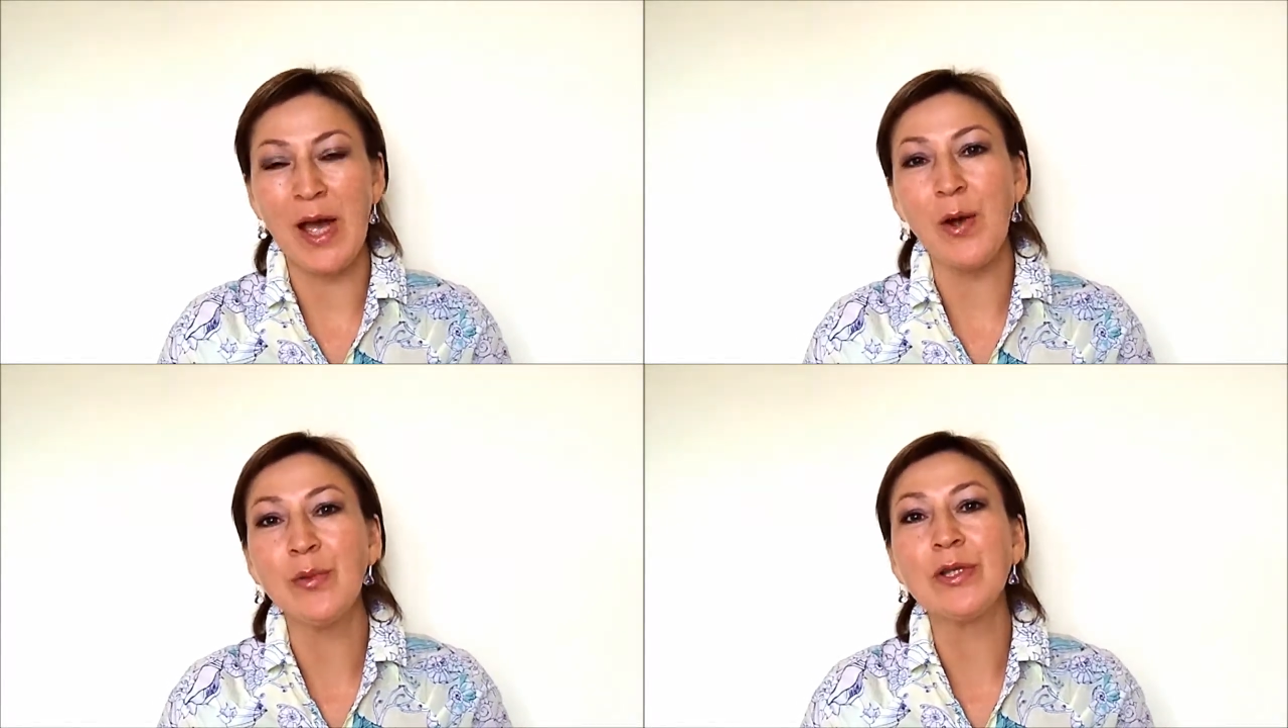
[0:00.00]

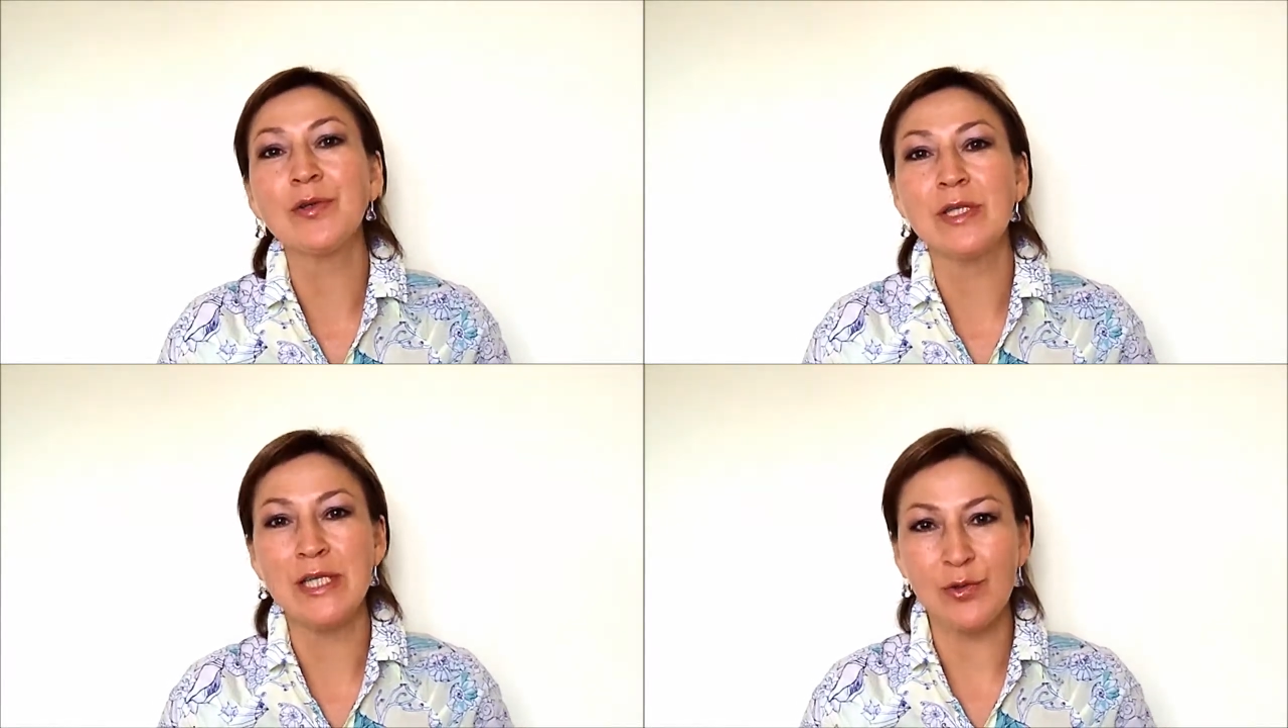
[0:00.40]
I will
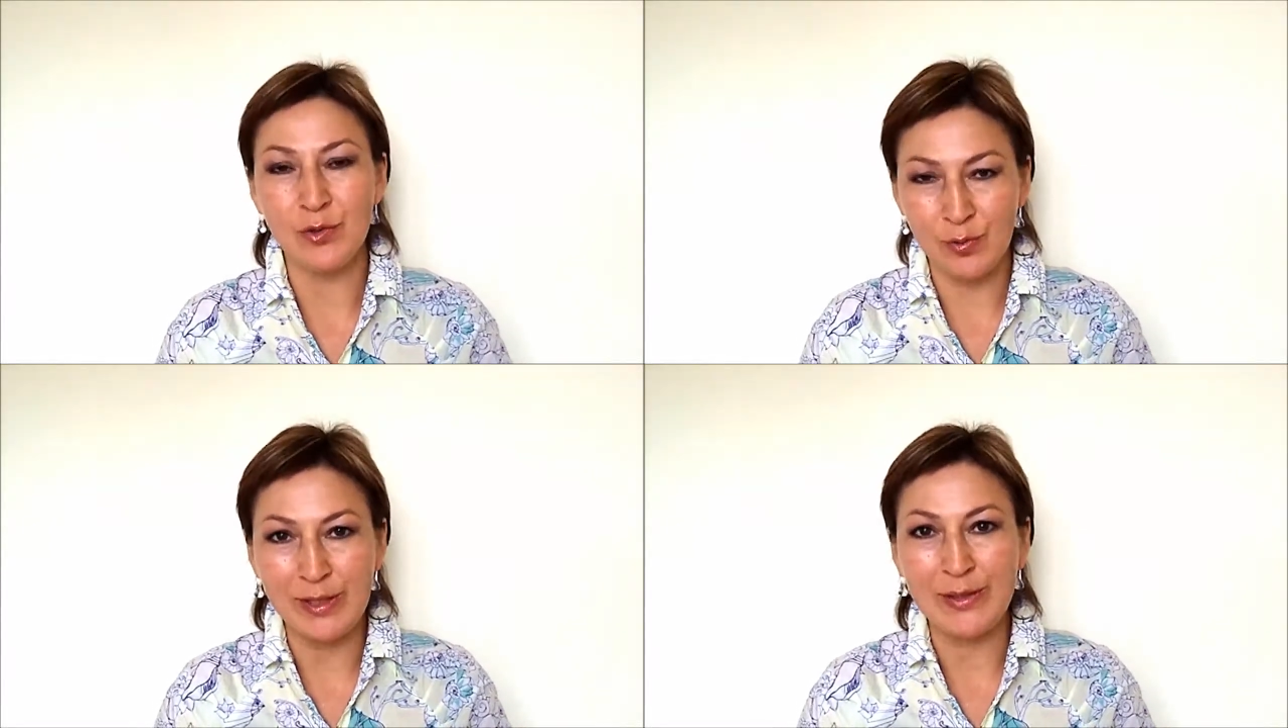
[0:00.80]
continue
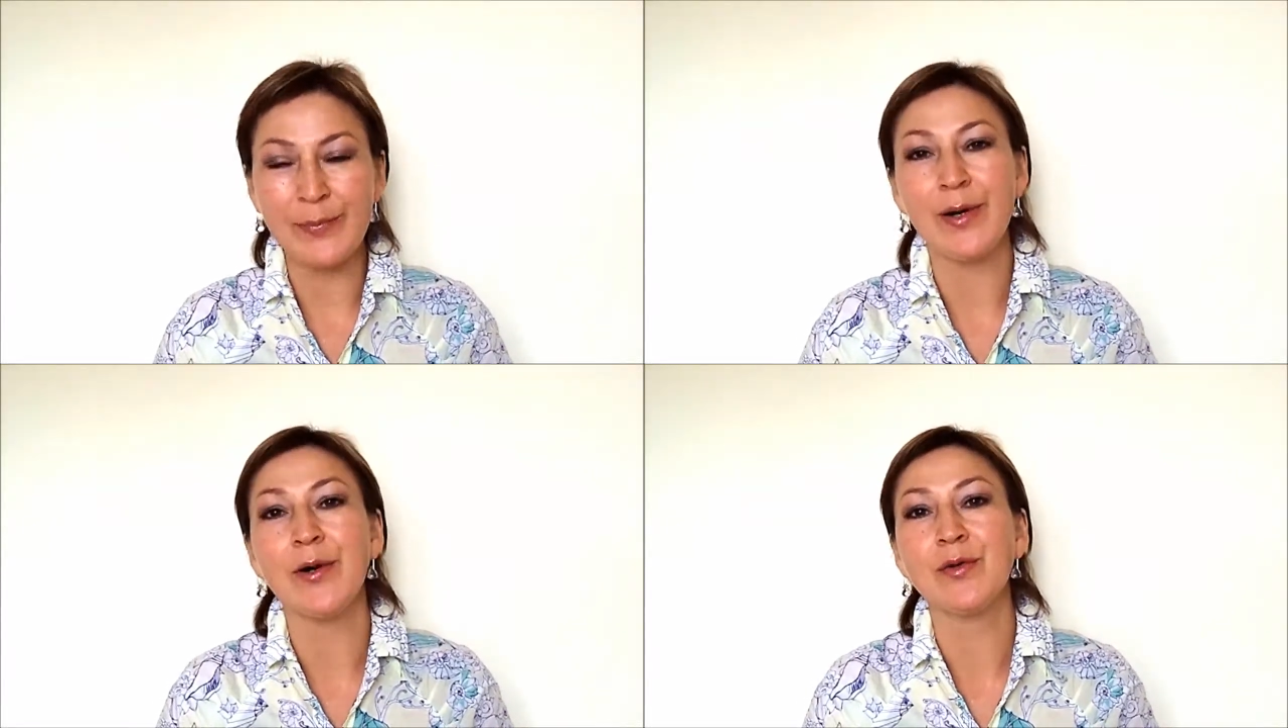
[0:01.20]
talking
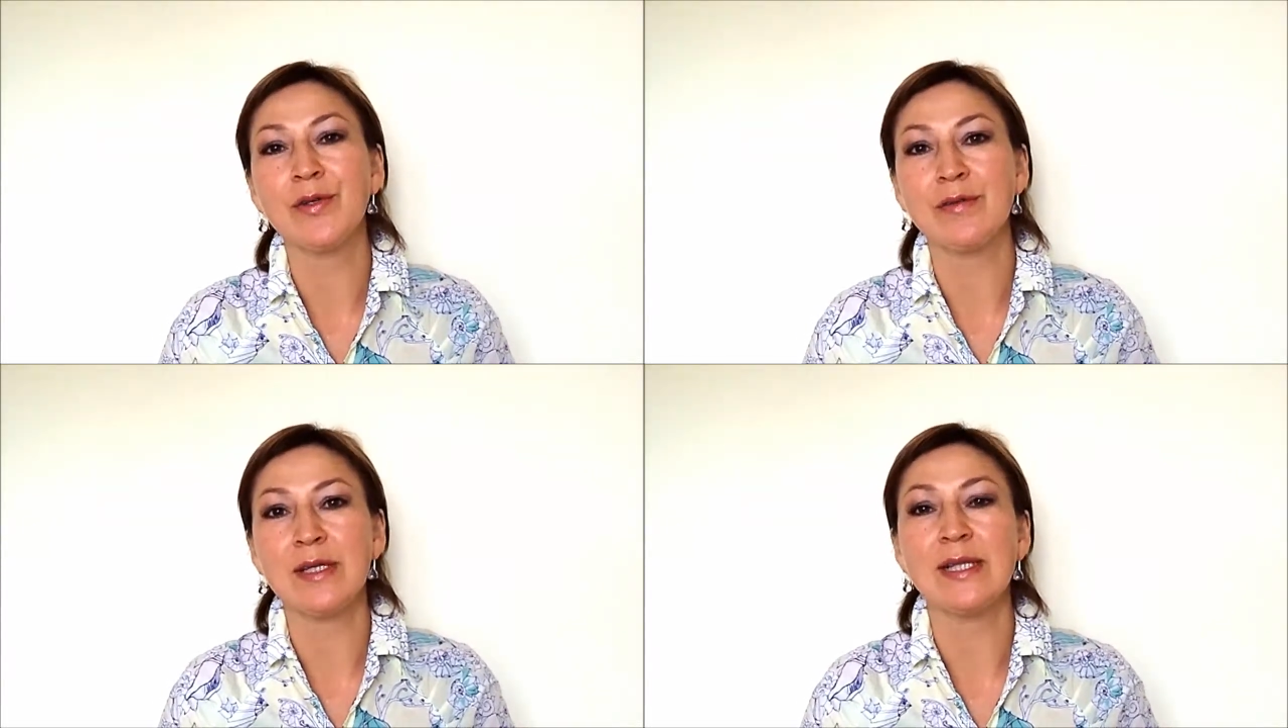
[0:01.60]
about
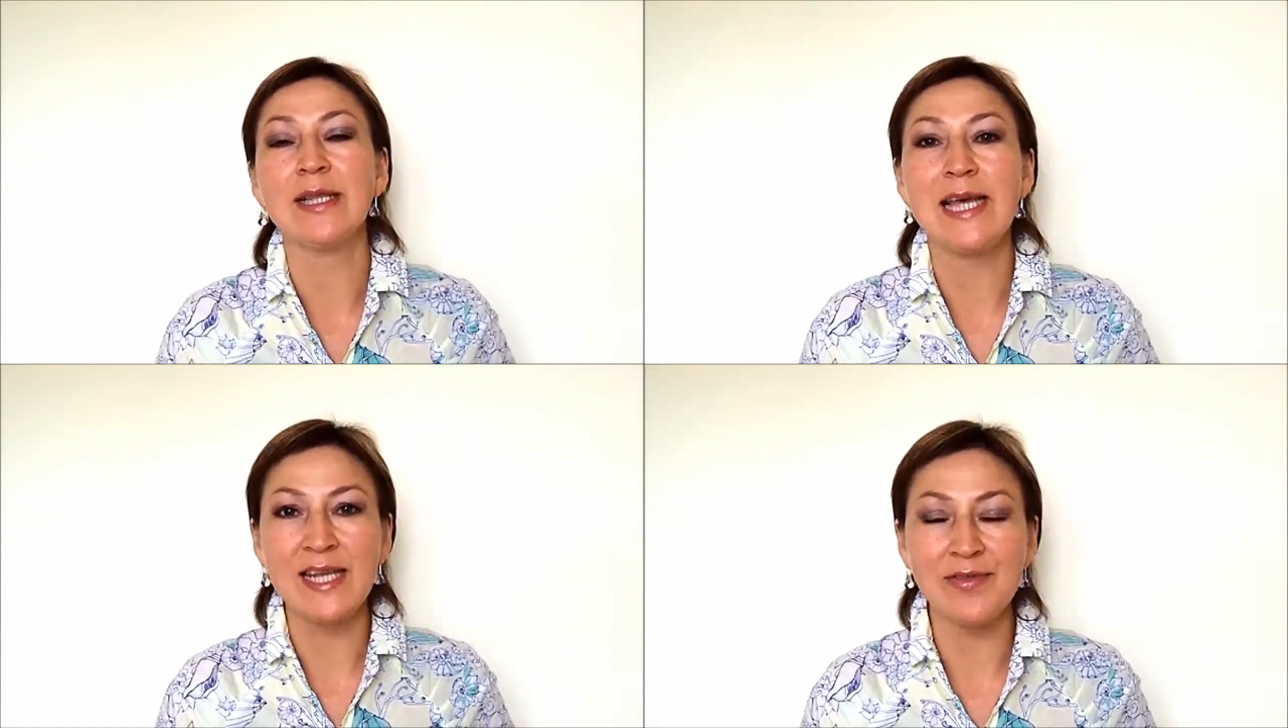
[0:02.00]
the
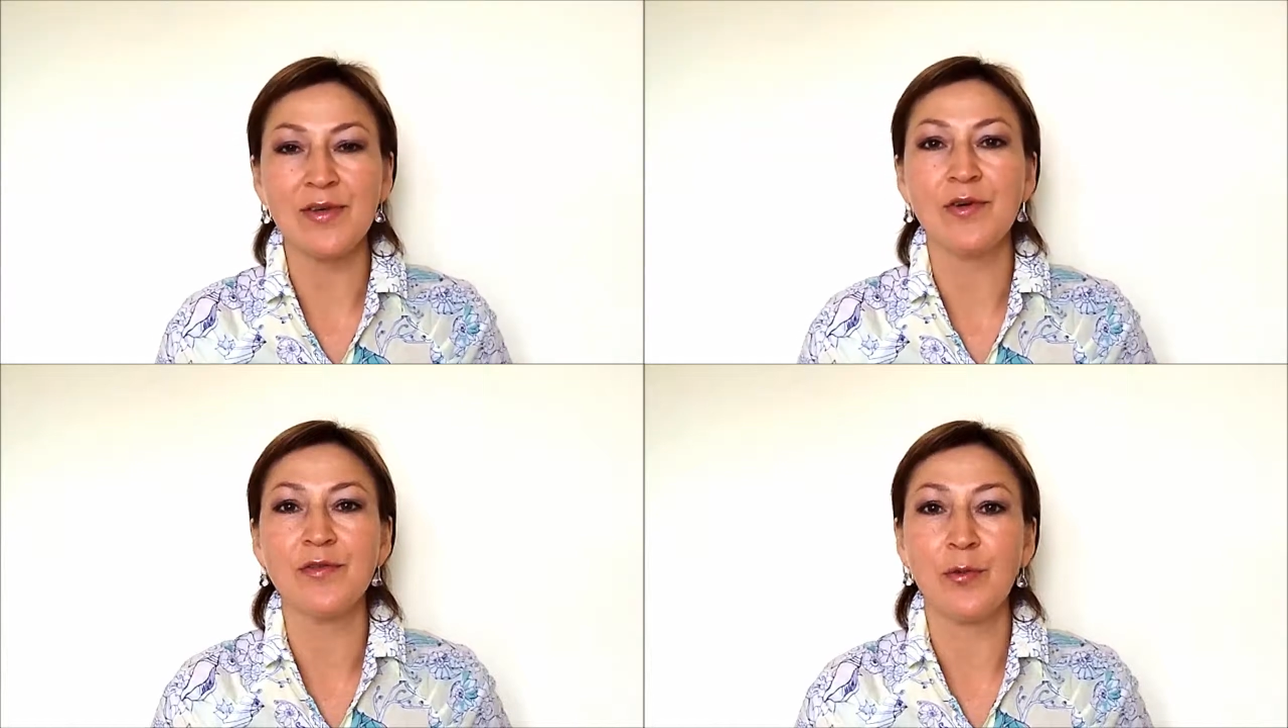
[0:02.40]
length
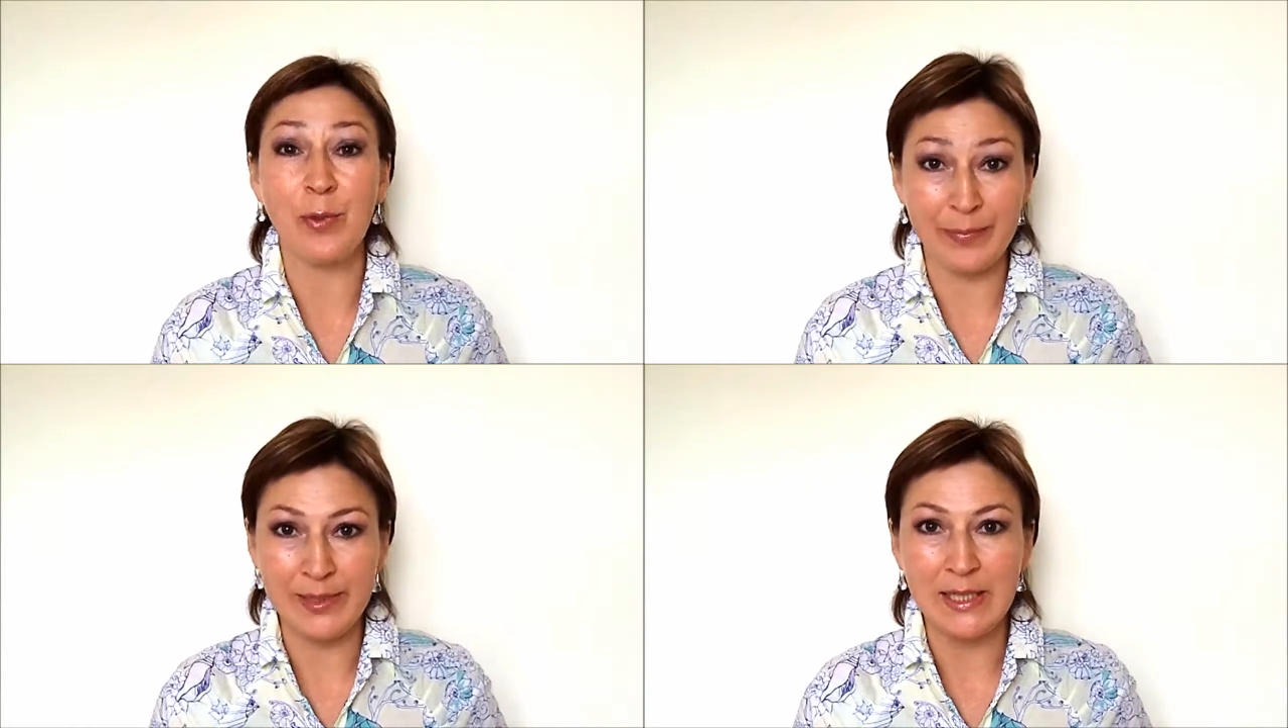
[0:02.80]
of
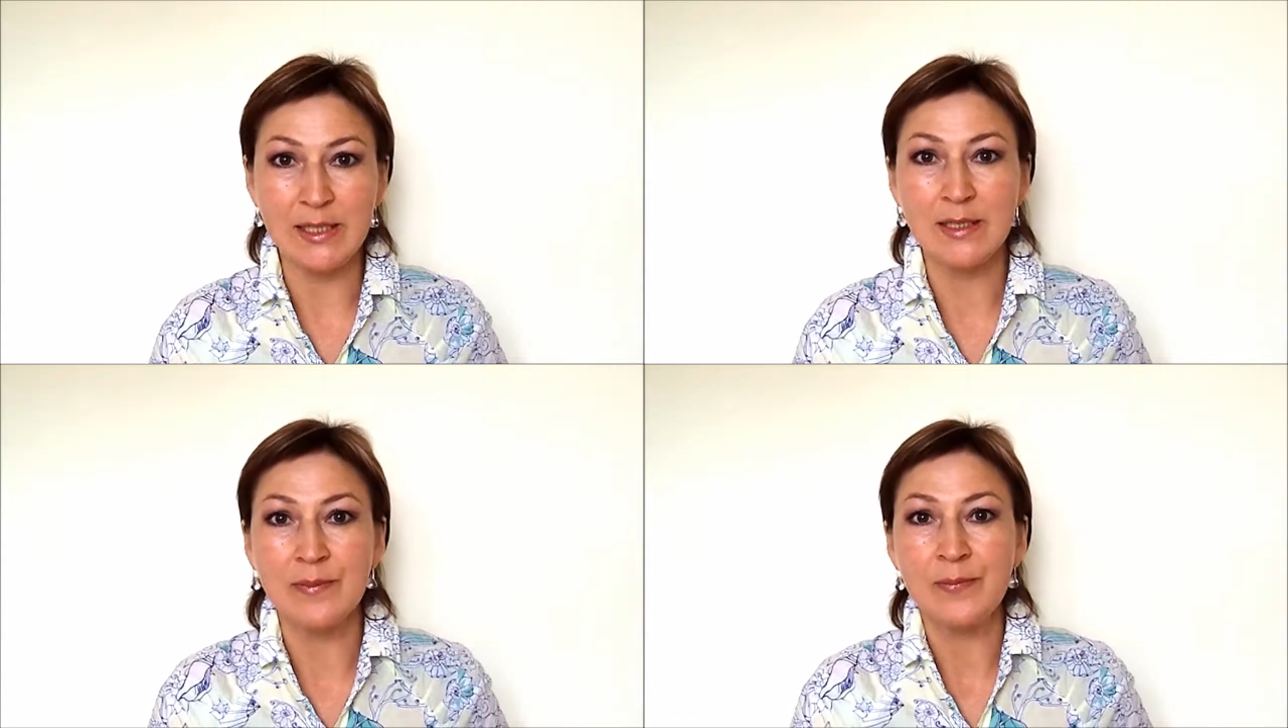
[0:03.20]

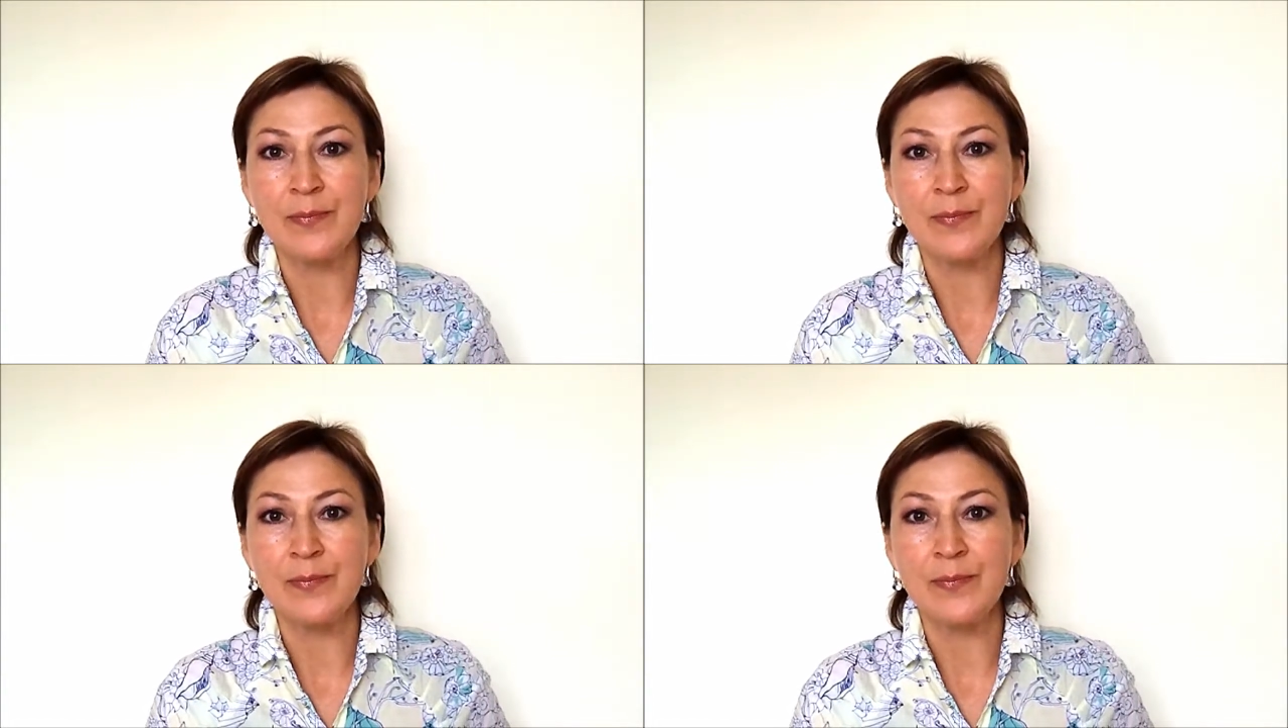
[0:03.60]
webinars.